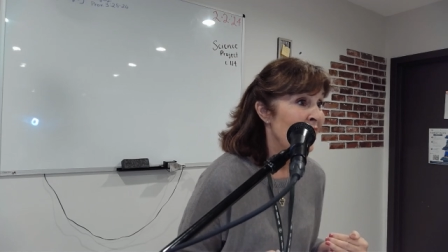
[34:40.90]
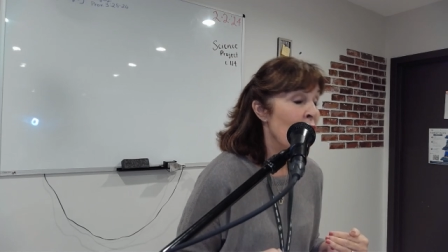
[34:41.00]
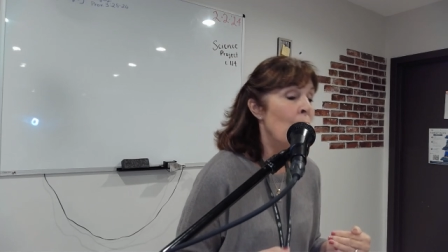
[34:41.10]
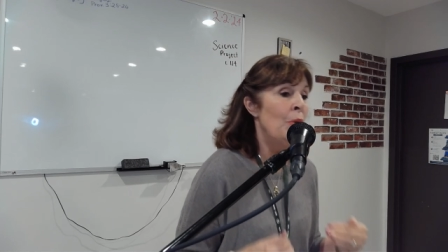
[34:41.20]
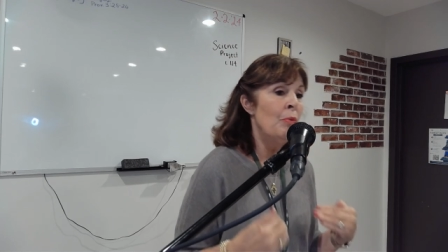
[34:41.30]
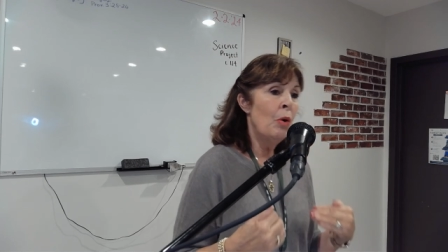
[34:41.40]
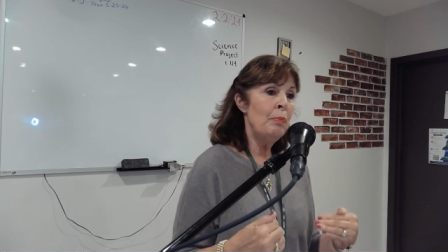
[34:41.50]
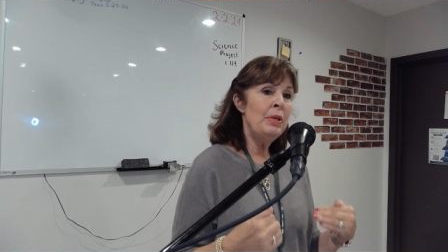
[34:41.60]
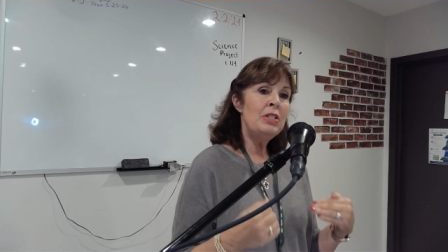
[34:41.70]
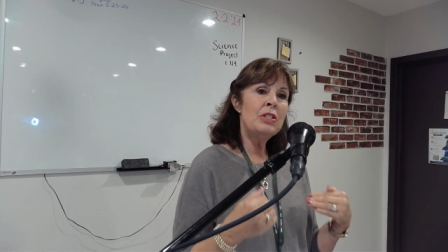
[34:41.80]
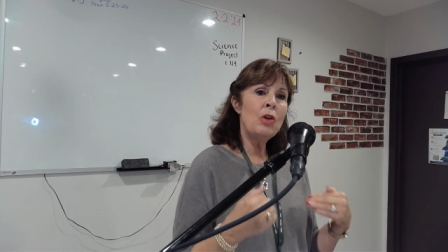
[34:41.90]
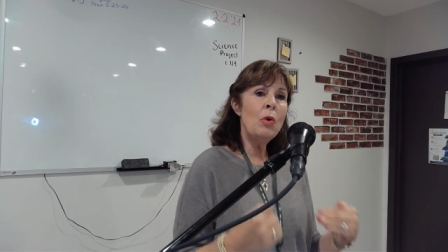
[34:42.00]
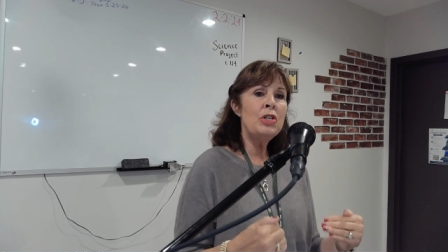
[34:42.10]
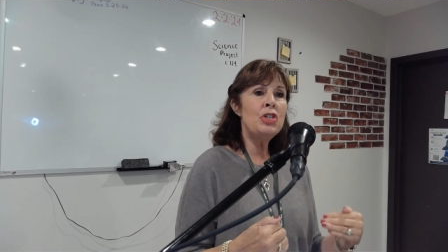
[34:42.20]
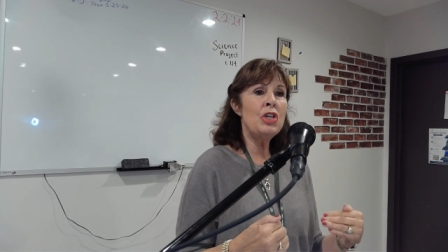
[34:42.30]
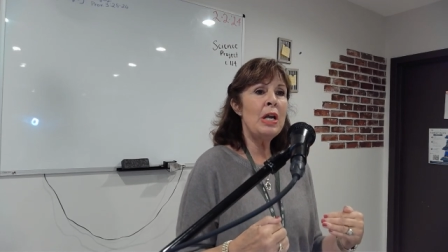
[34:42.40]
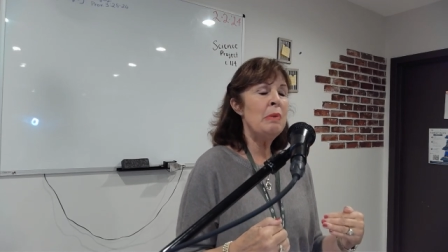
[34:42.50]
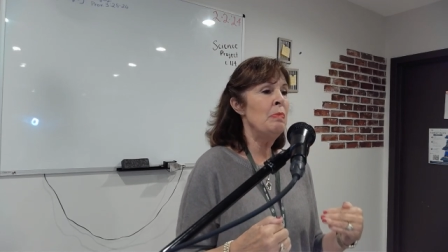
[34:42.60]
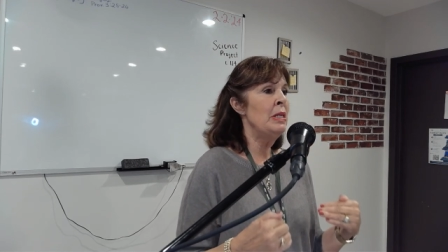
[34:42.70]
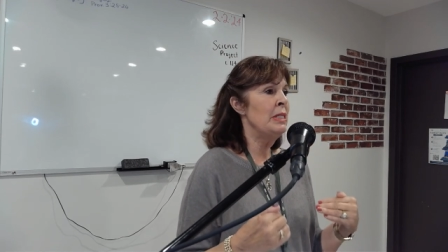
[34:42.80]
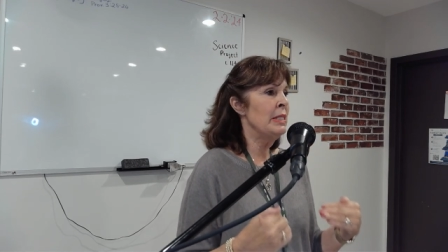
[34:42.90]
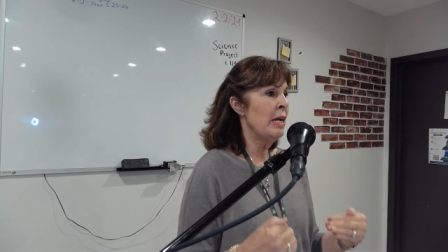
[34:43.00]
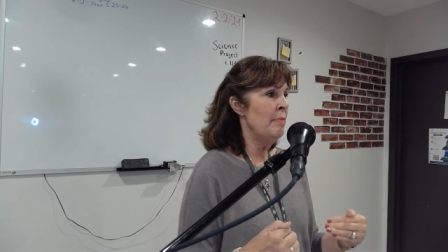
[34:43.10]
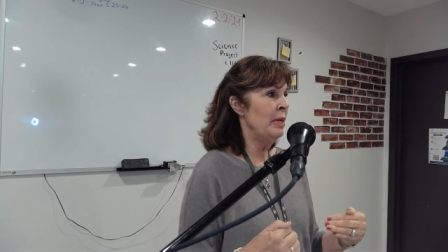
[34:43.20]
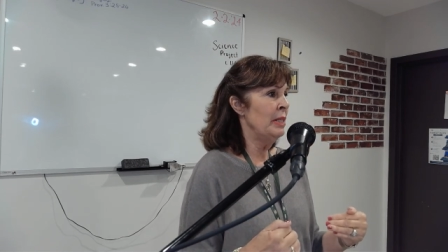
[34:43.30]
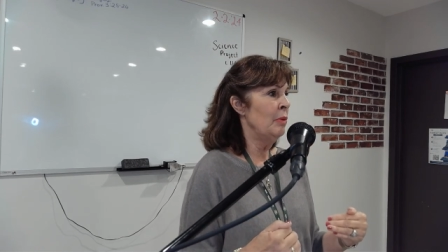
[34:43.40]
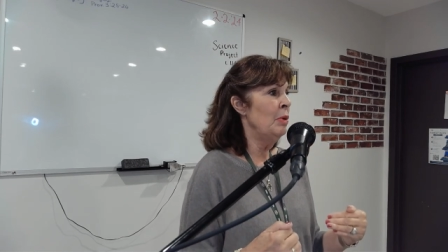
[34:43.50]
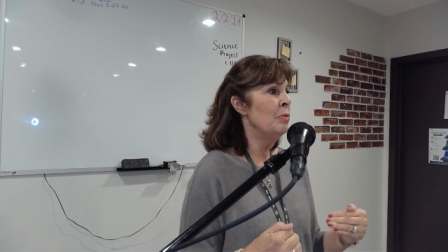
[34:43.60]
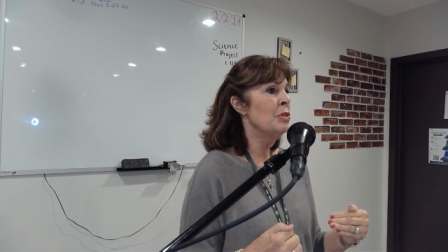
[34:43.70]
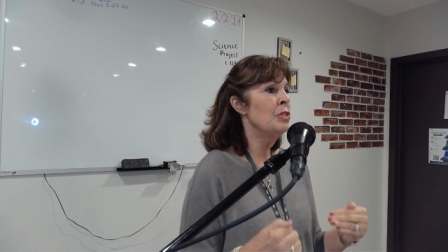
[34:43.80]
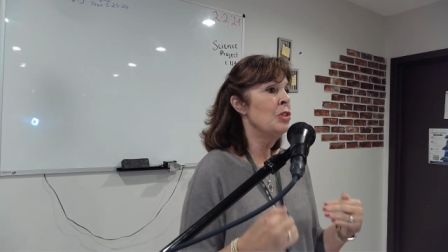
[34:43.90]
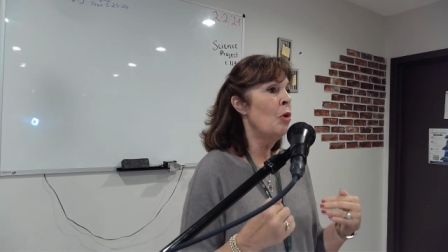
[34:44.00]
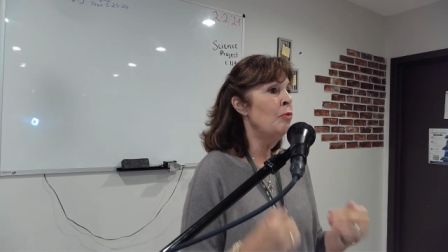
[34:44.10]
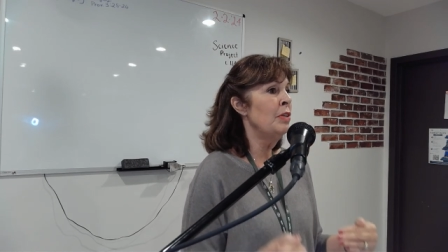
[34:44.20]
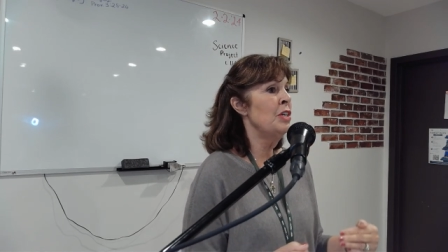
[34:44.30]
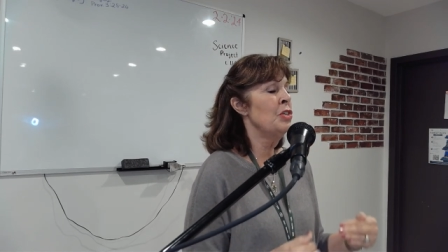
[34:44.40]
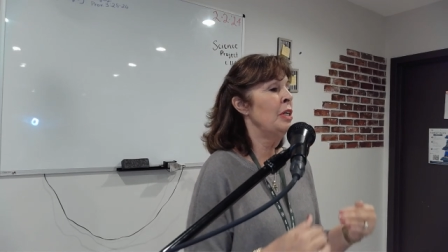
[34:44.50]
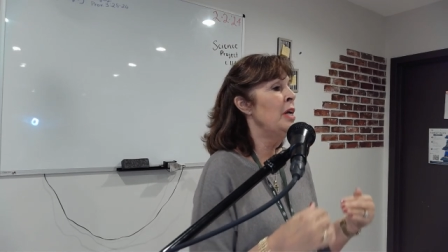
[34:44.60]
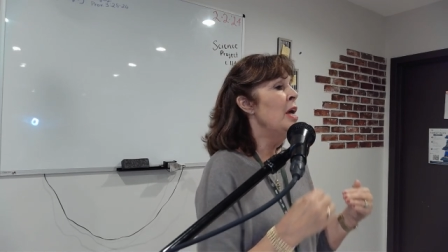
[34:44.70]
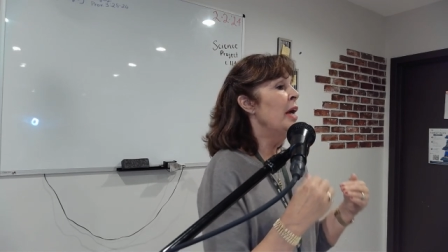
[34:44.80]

we won't be so ashamed at his coming that we were so fleshly